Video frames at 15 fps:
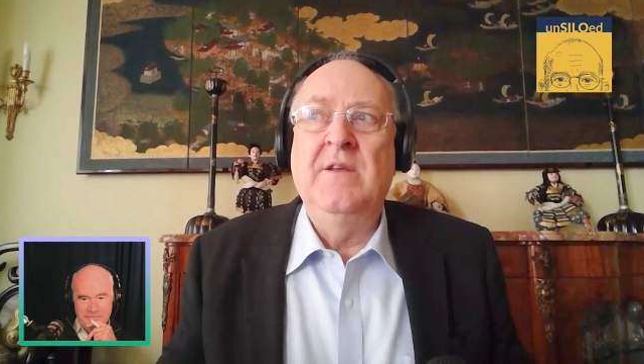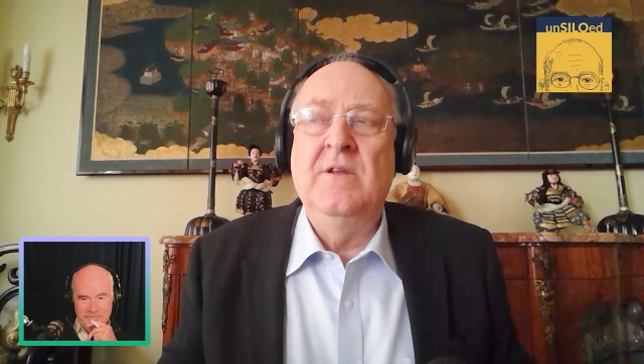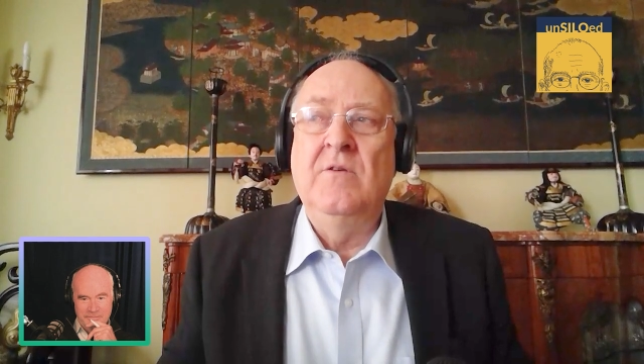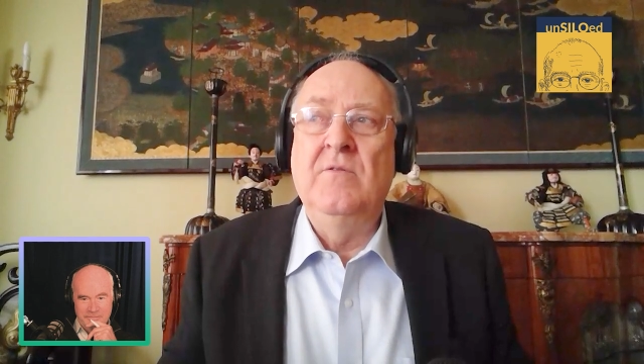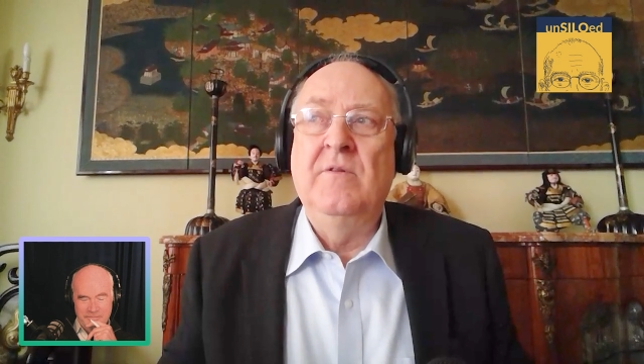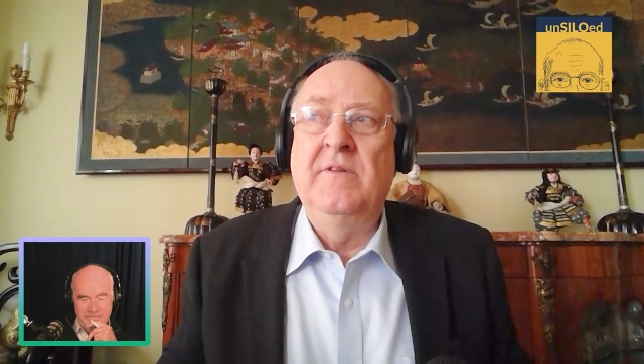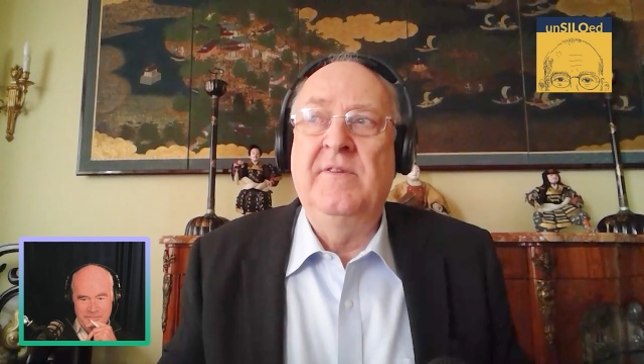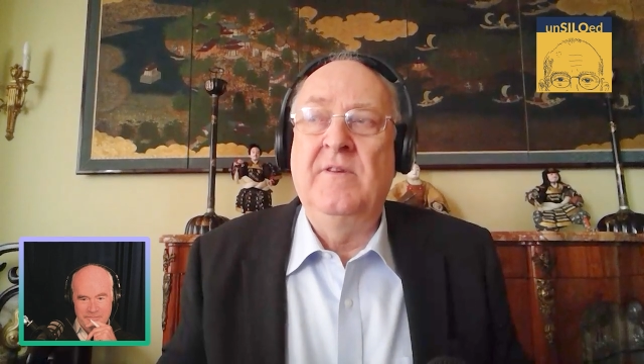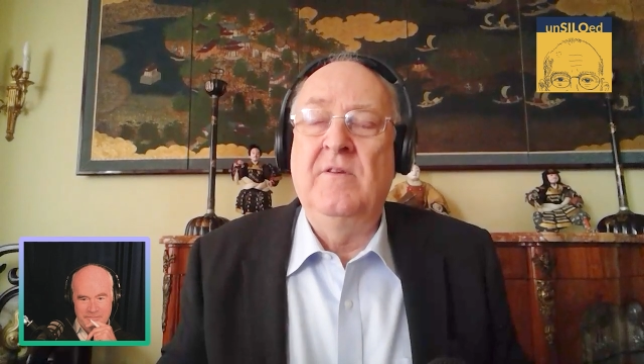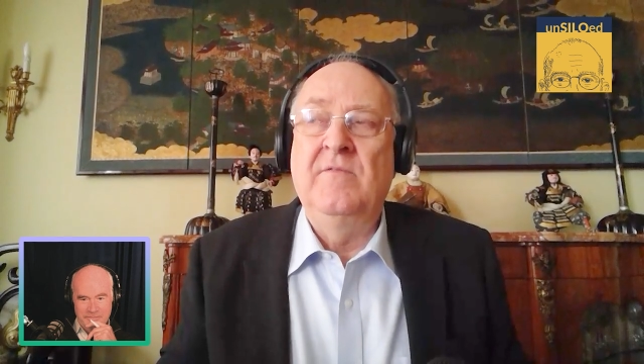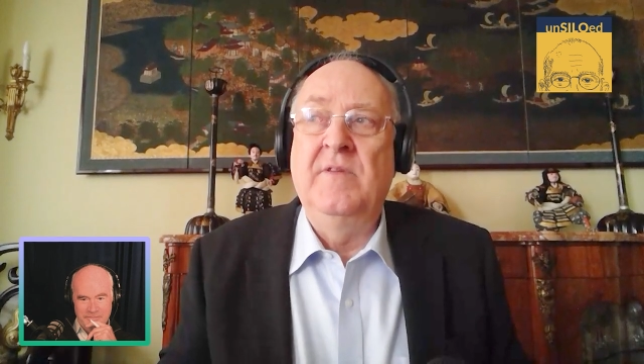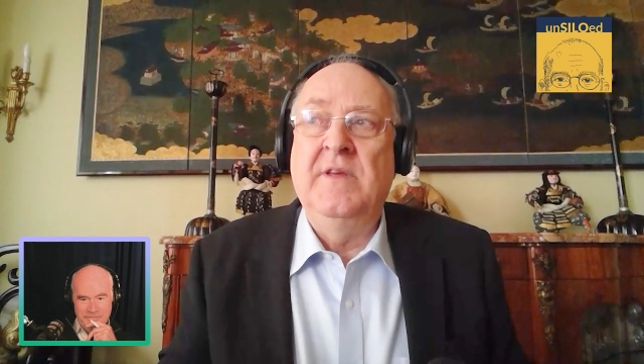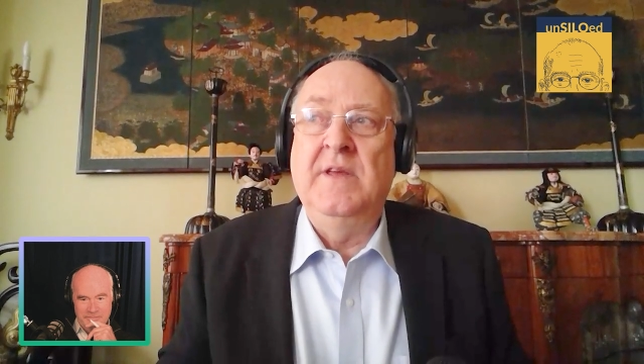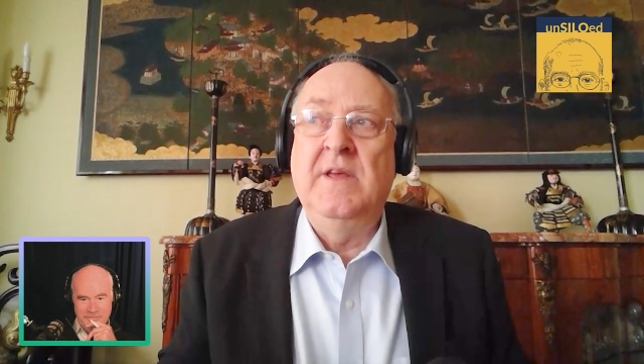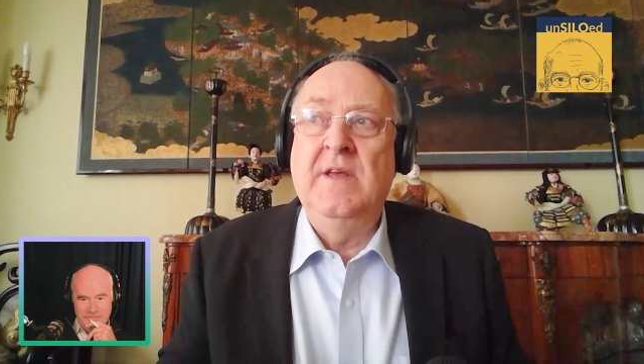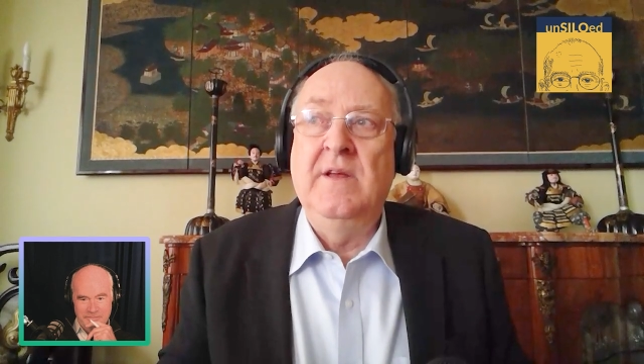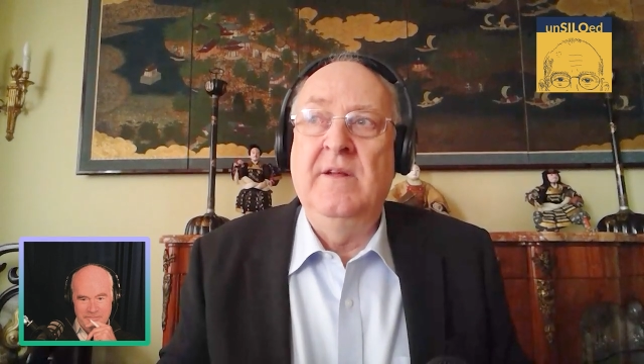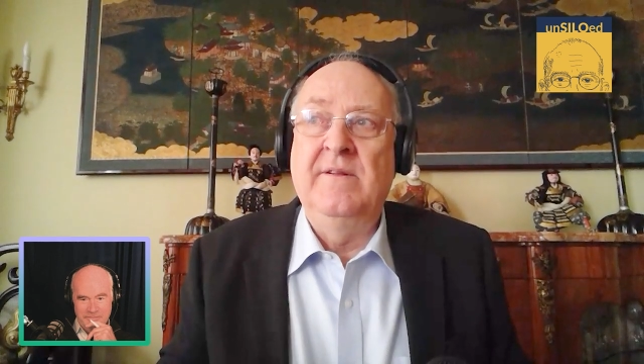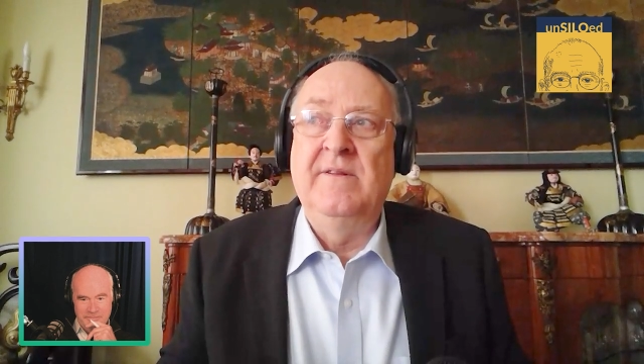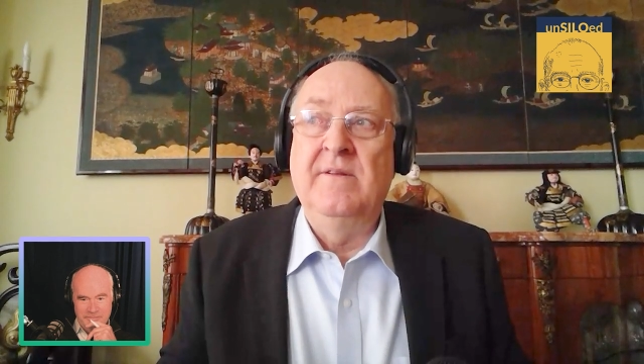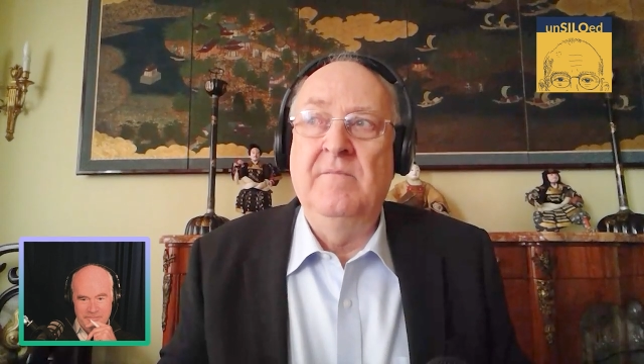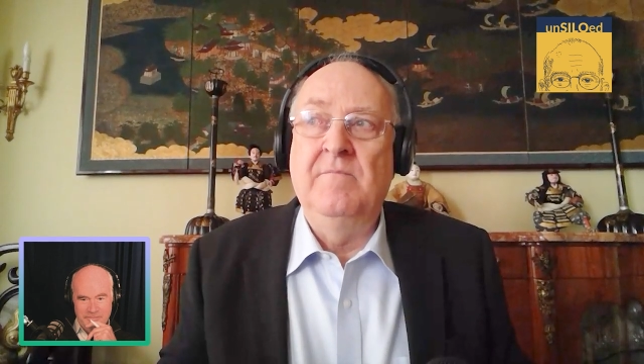noticed over the
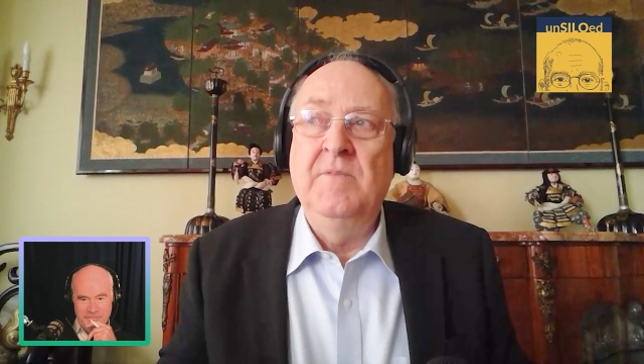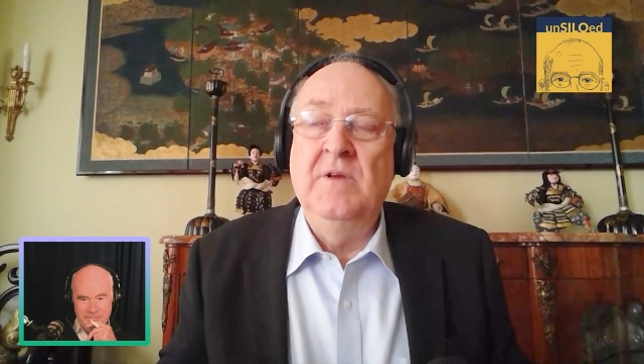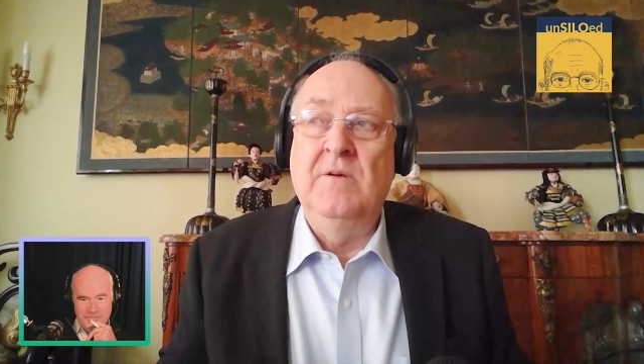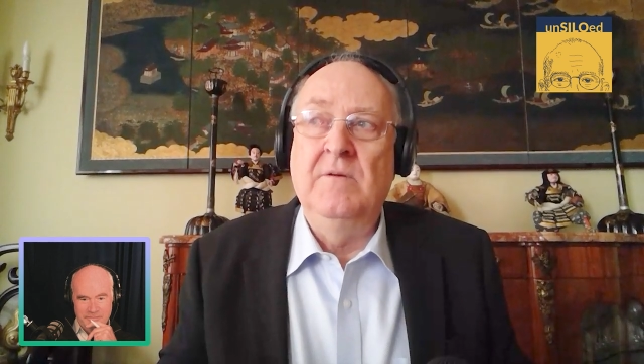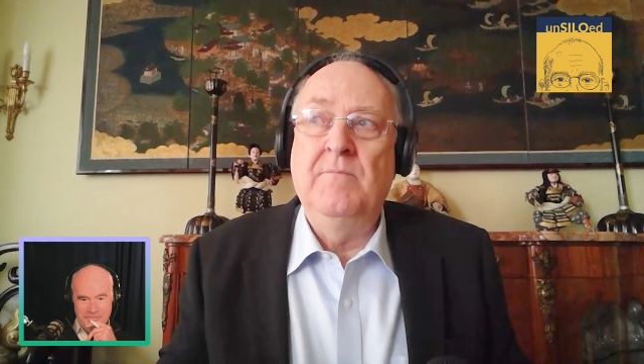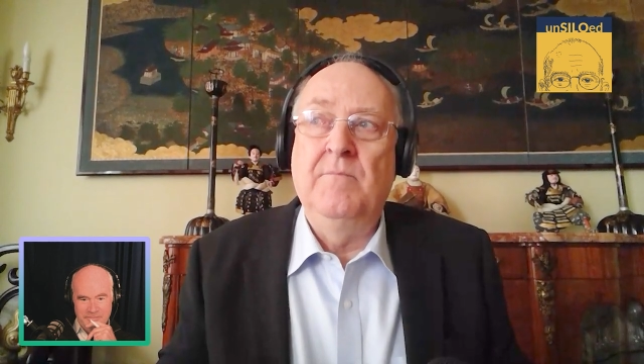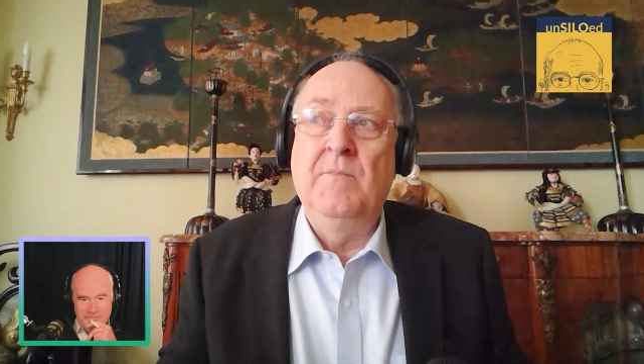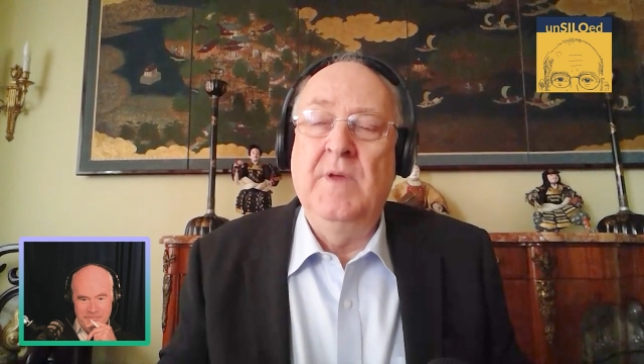years and you know,